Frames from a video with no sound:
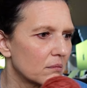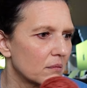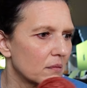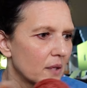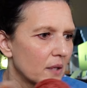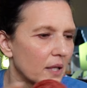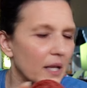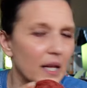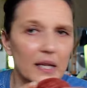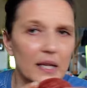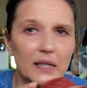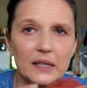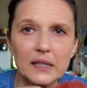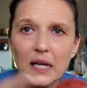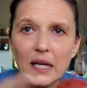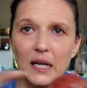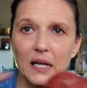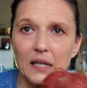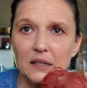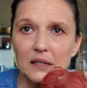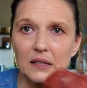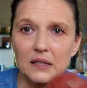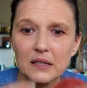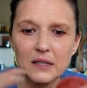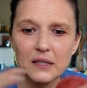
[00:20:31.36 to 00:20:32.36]
like
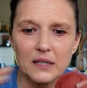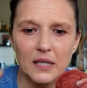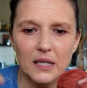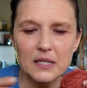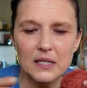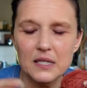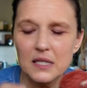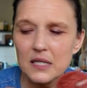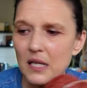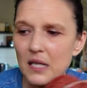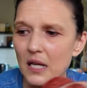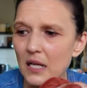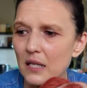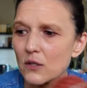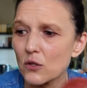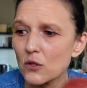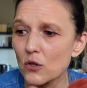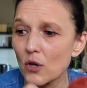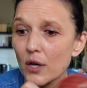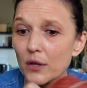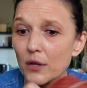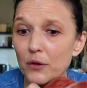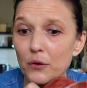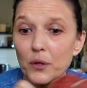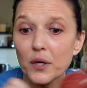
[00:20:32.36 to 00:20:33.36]
that in that state,
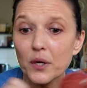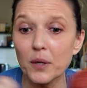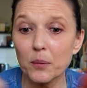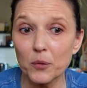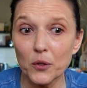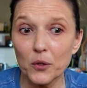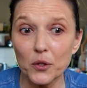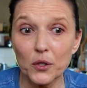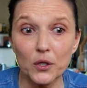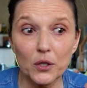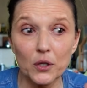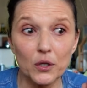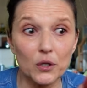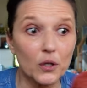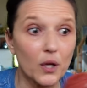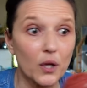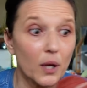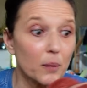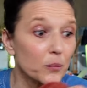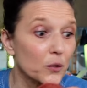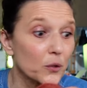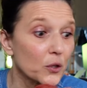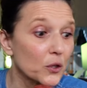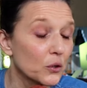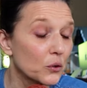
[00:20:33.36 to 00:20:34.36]
so I thought I'm
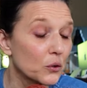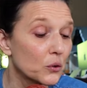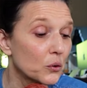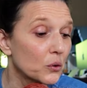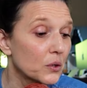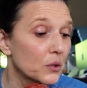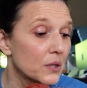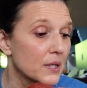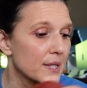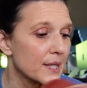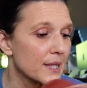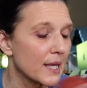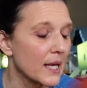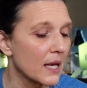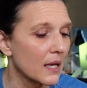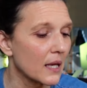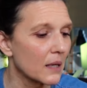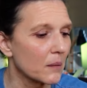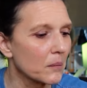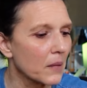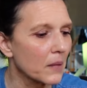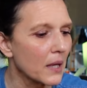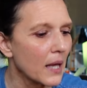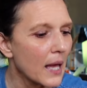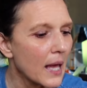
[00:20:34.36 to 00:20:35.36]
gonna do the
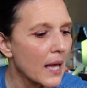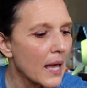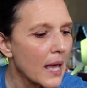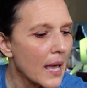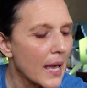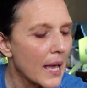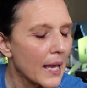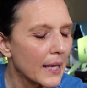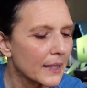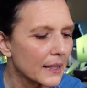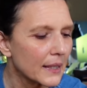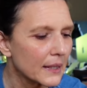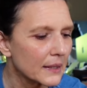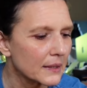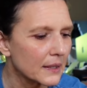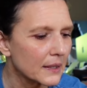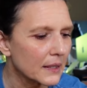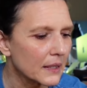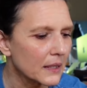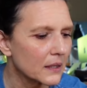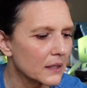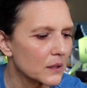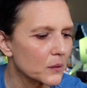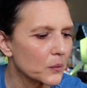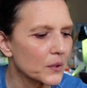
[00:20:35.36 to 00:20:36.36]
same. And I
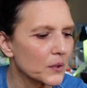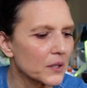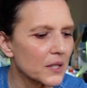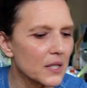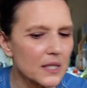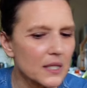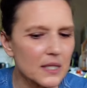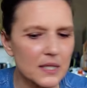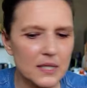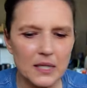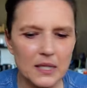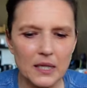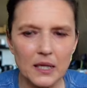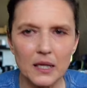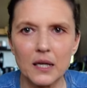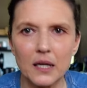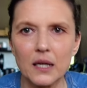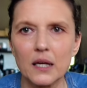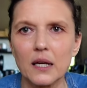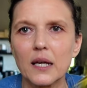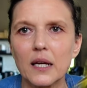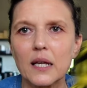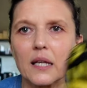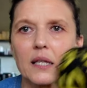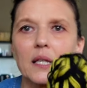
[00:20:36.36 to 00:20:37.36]
did it with this
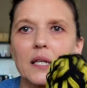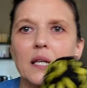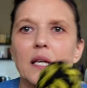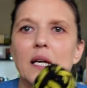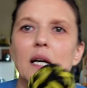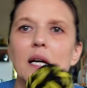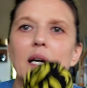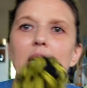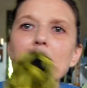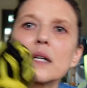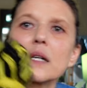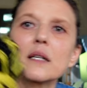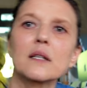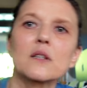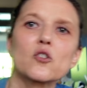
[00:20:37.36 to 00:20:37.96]
Regia